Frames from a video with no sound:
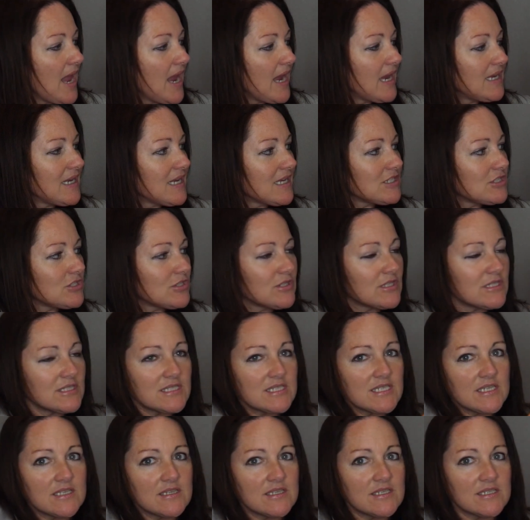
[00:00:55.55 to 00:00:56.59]
And as you can
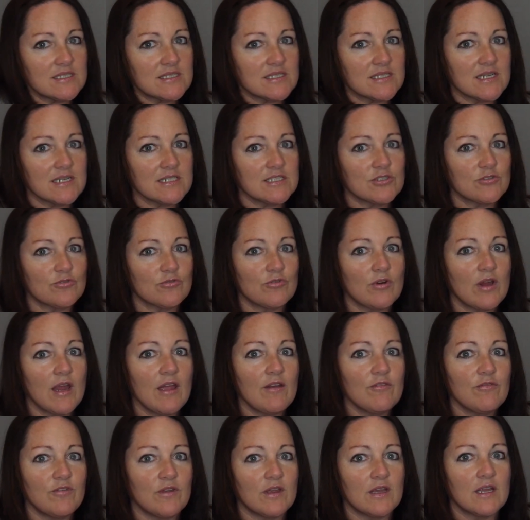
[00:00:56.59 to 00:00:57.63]
see in this nice
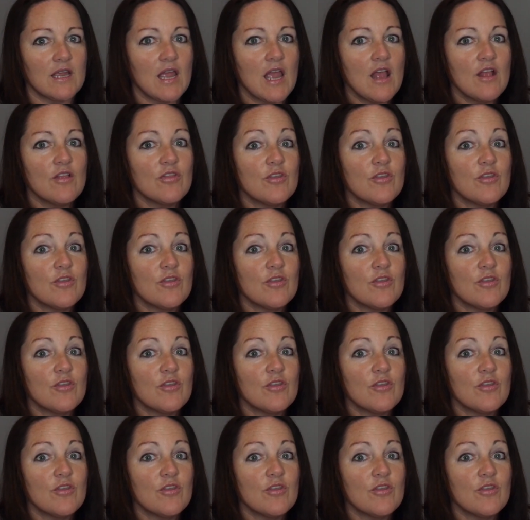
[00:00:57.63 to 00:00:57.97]
graphic,